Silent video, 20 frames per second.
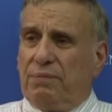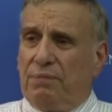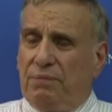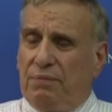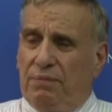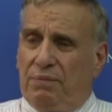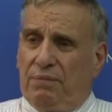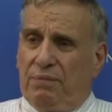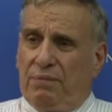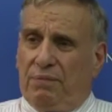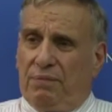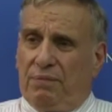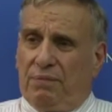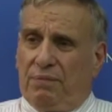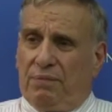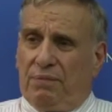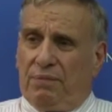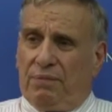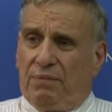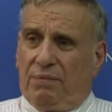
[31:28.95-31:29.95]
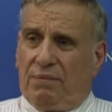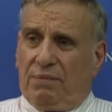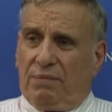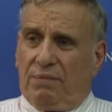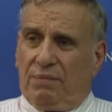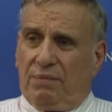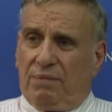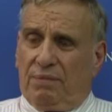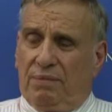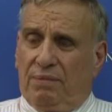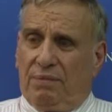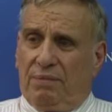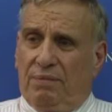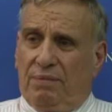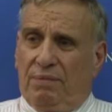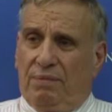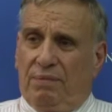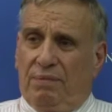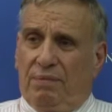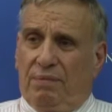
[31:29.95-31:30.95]

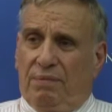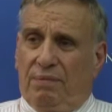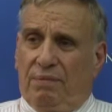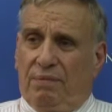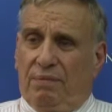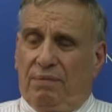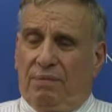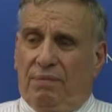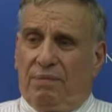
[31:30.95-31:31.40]
Nothing is said.